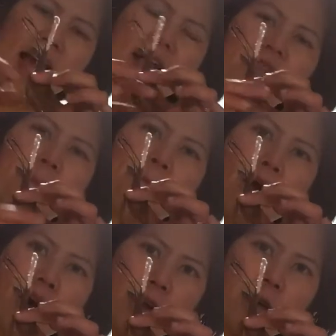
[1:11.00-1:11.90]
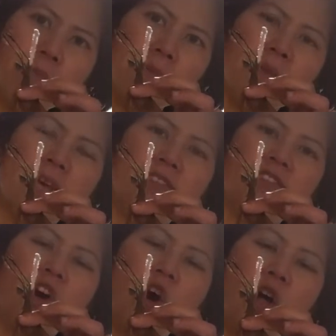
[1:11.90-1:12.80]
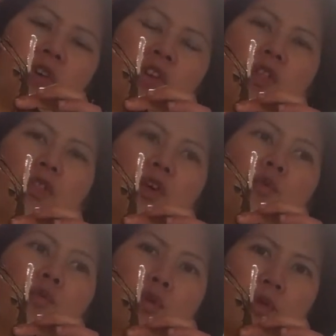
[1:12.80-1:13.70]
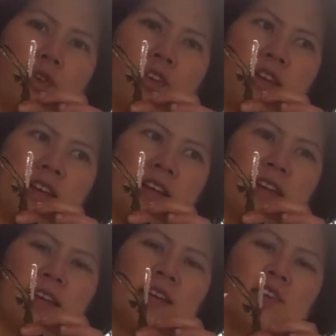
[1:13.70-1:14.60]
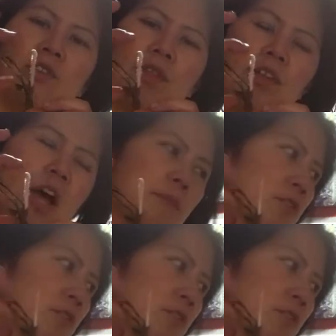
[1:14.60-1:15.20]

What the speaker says: and the bottom is called the root. So the top is